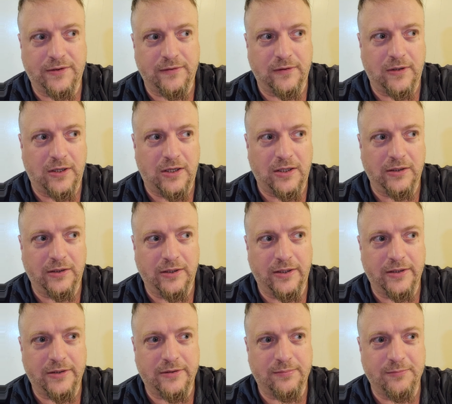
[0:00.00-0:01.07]
the
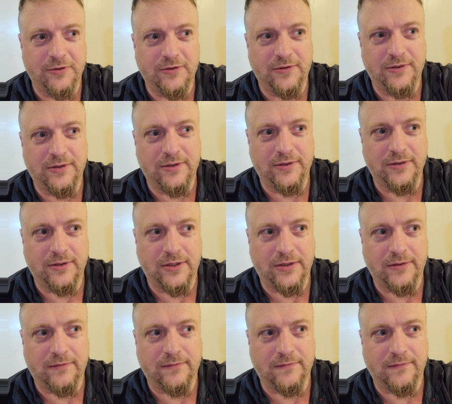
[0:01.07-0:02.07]
online community, like